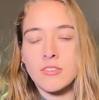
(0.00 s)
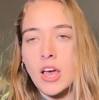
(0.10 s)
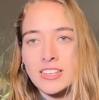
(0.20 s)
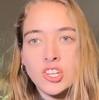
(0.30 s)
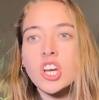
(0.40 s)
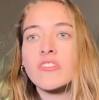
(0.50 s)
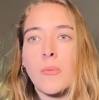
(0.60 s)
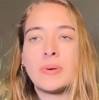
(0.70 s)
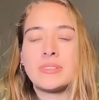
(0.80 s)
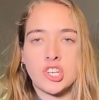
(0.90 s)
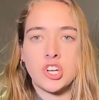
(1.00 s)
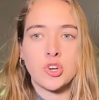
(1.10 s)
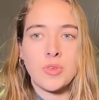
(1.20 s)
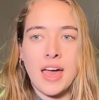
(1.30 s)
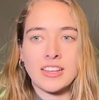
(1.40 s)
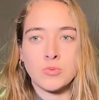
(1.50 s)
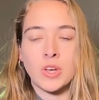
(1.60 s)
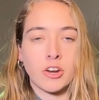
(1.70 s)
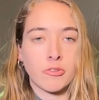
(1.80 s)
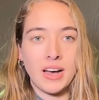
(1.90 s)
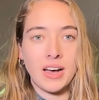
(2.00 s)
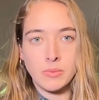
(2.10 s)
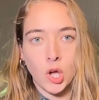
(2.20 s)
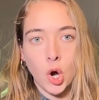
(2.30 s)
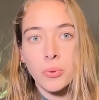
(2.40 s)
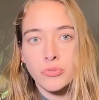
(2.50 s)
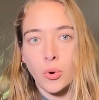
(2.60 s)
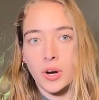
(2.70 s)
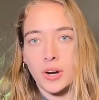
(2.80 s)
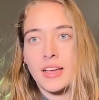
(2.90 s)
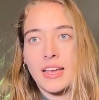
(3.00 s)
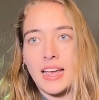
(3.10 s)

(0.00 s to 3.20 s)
in as good of a position to do that as we could have possibly hoped for